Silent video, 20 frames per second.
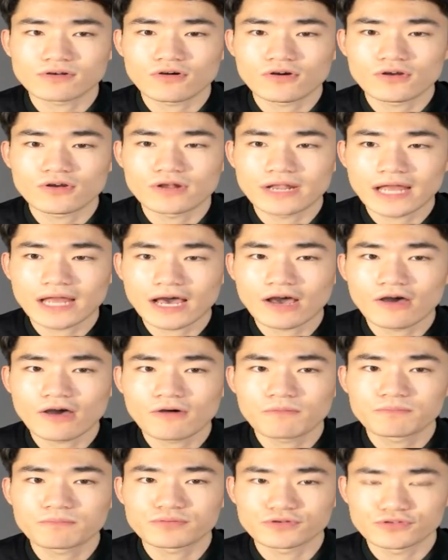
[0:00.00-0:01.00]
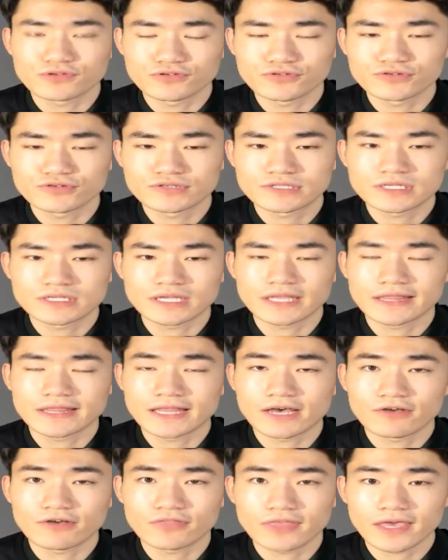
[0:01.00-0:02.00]
are now produced in
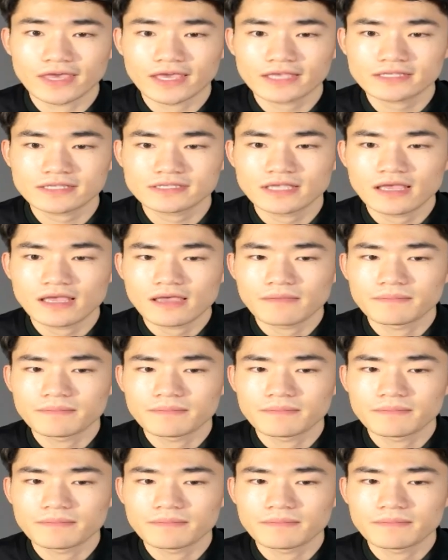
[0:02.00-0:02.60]
nowadays